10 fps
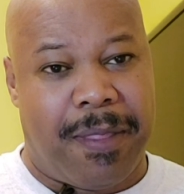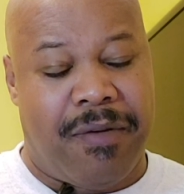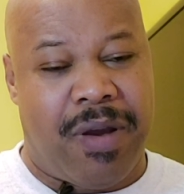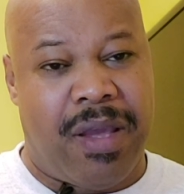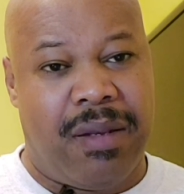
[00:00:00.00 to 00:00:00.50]

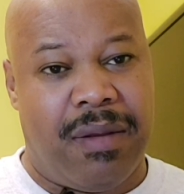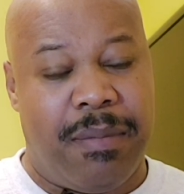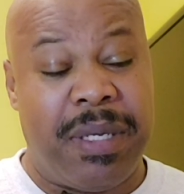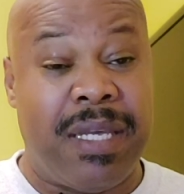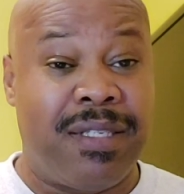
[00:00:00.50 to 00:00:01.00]
right?
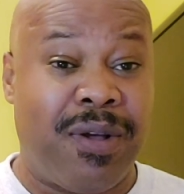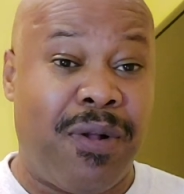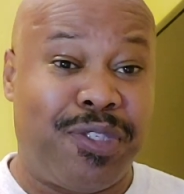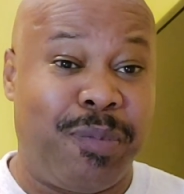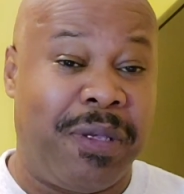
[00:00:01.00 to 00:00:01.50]
Because
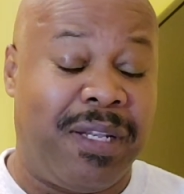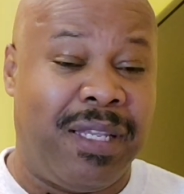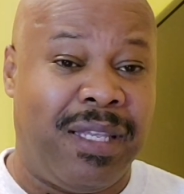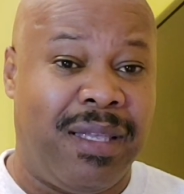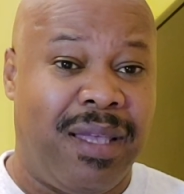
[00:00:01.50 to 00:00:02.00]

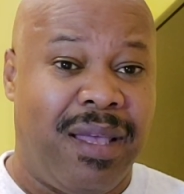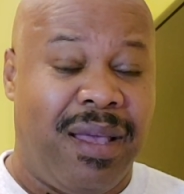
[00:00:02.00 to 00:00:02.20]
ultimately,